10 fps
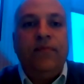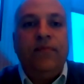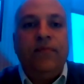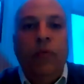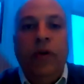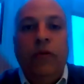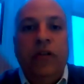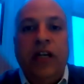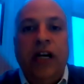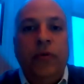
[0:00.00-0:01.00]
We are
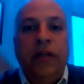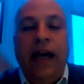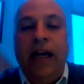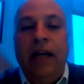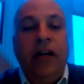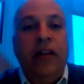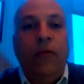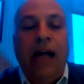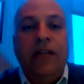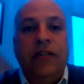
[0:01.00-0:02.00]
rescheduling anybody that
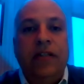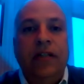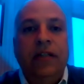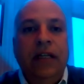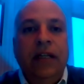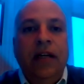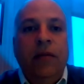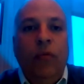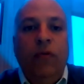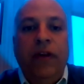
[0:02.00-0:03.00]
wants to
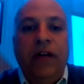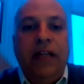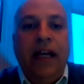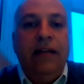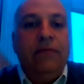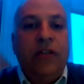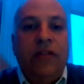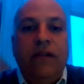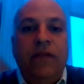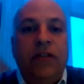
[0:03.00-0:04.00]
move their date.
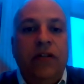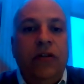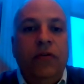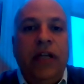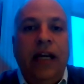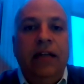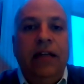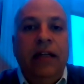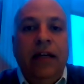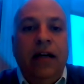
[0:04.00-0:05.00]
Just give us the new date
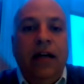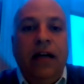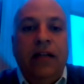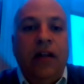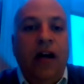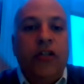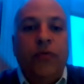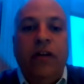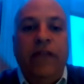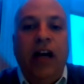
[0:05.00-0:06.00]
as long as
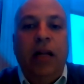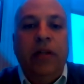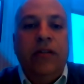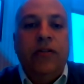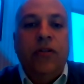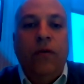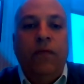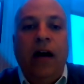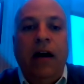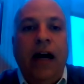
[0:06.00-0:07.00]
we're available. And so
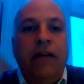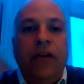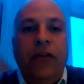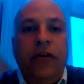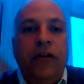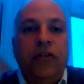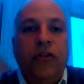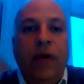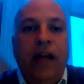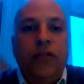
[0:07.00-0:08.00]
far, out of the 32
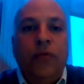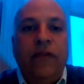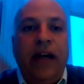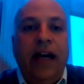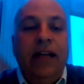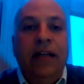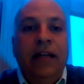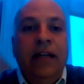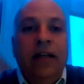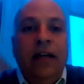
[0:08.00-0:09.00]
weddings we've had,
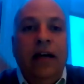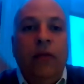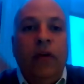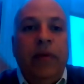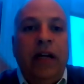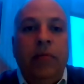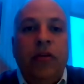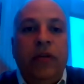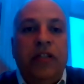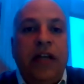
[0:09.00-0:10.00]
we've been able to
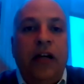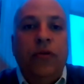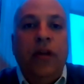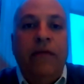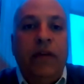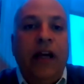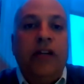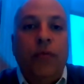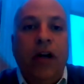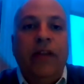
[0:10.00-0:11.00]
reschedule every
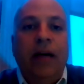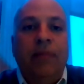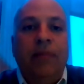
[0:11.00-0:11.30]
last one of them.